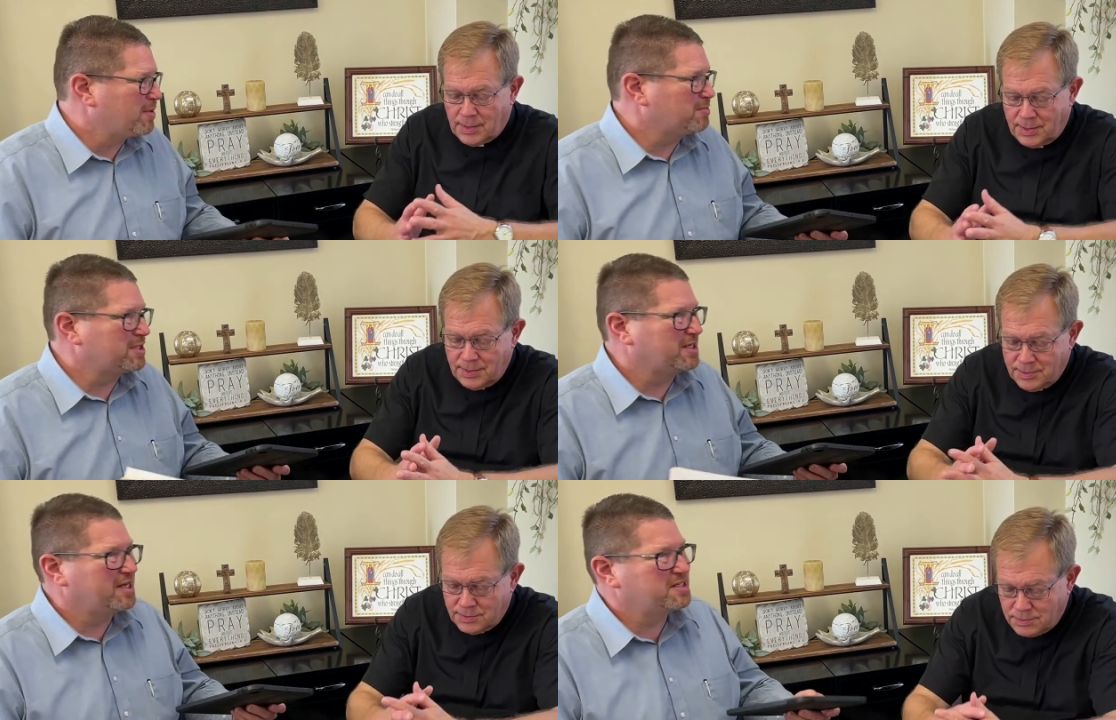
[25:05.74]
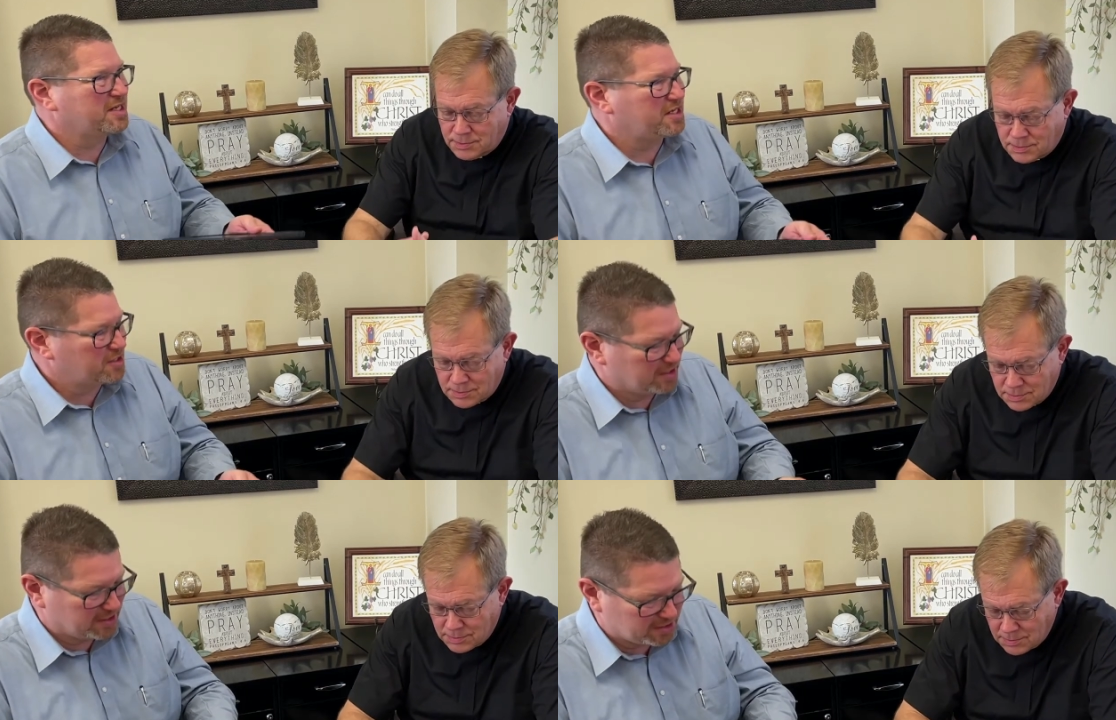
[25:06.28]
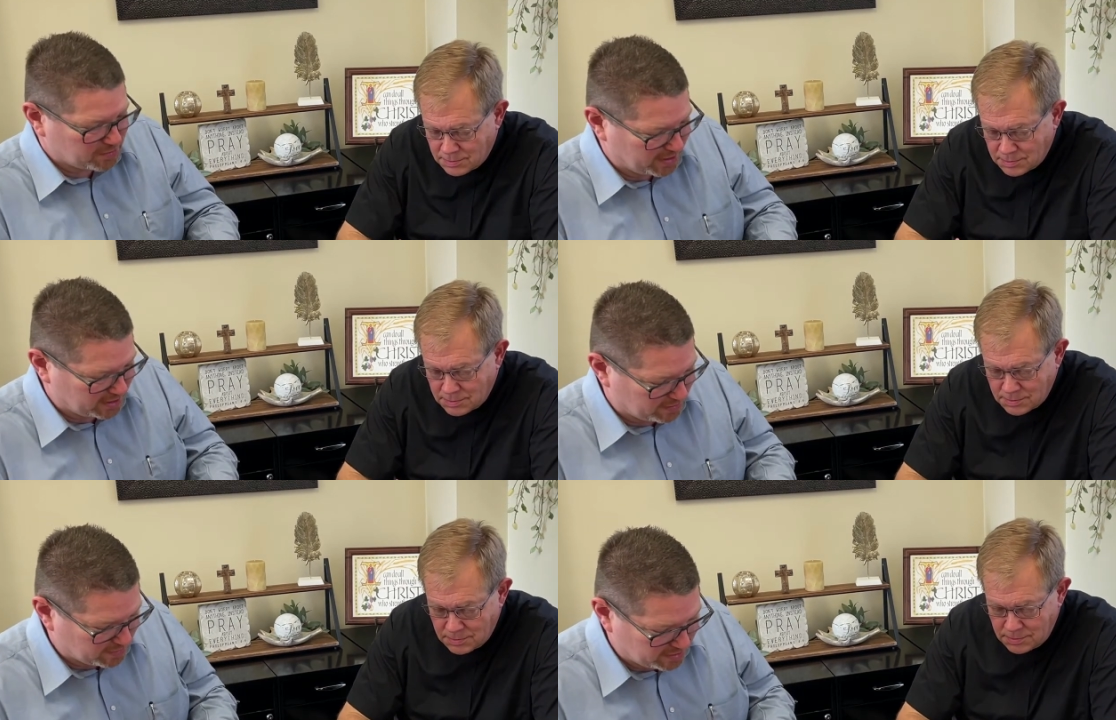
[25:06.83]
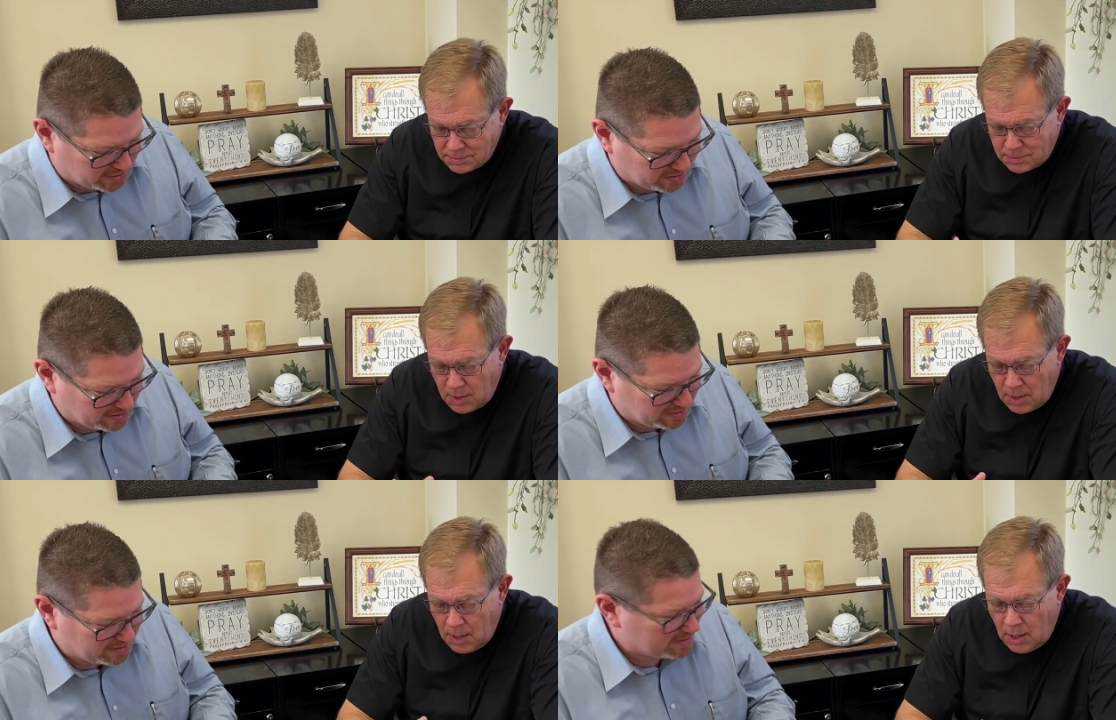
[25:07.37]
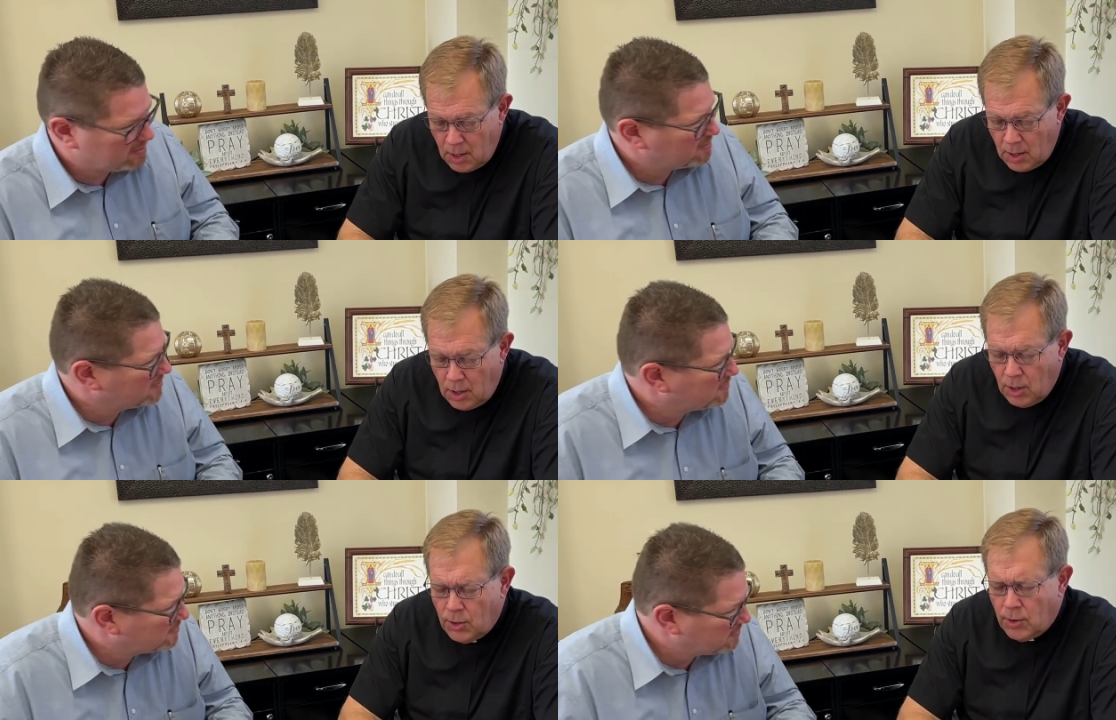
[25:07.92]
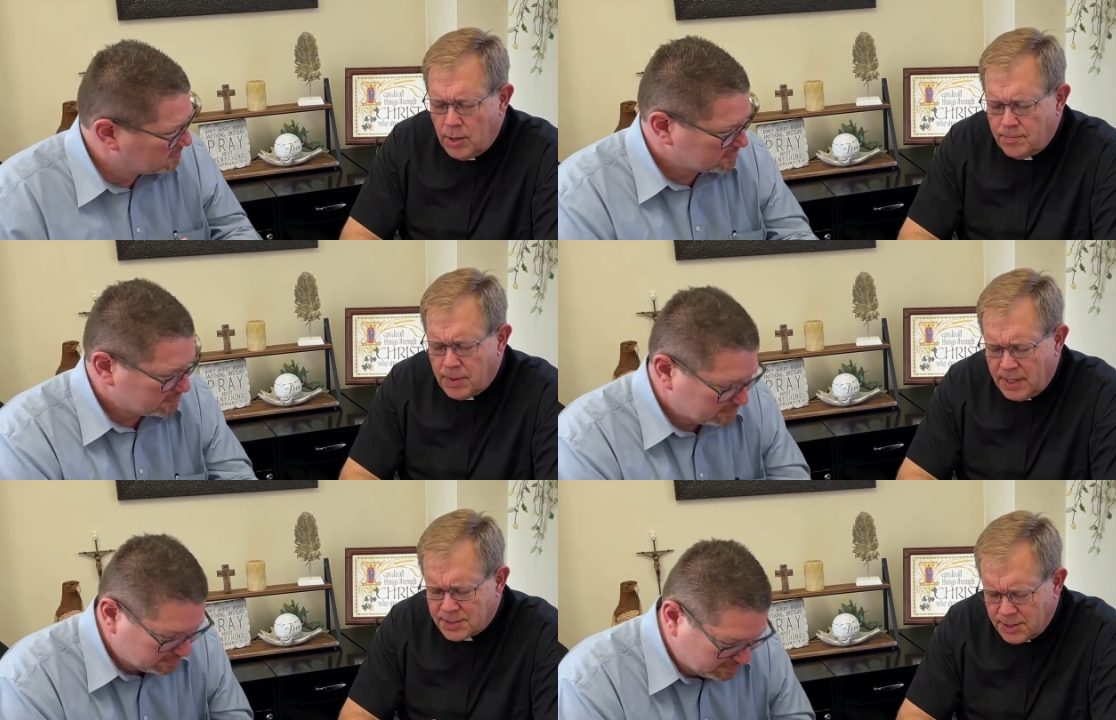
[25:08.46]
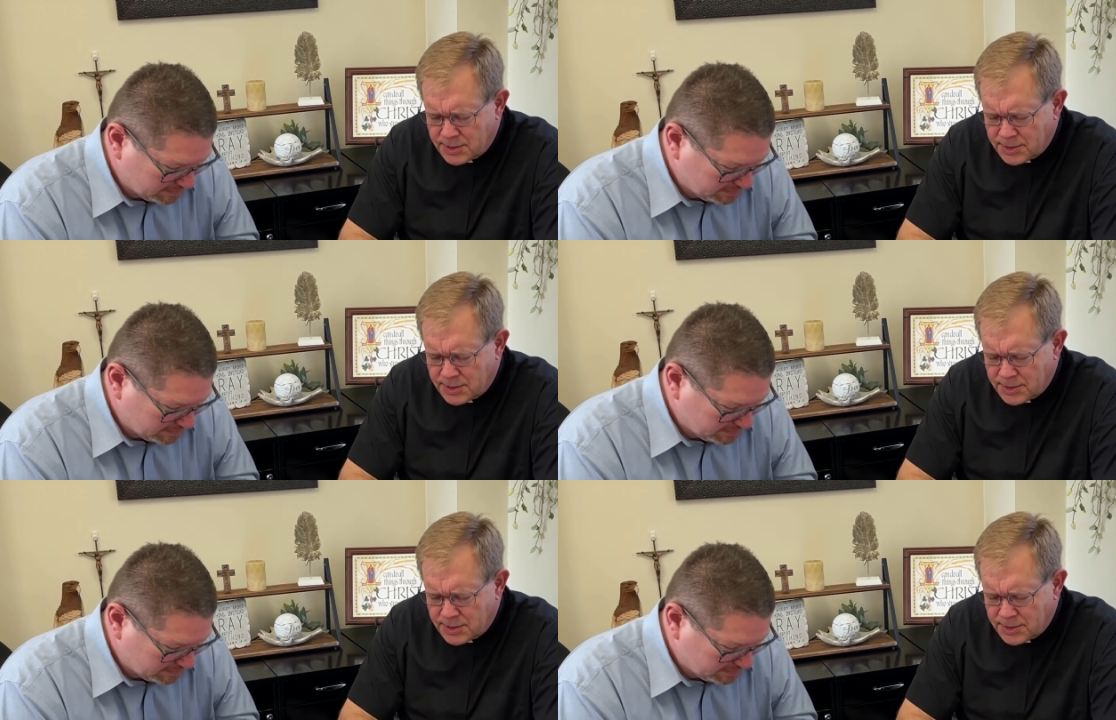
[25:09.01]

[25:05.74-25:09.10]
Speaker 1: yes. up today's session of This Week in the Word? O
Speaker 2: oh Lord, bless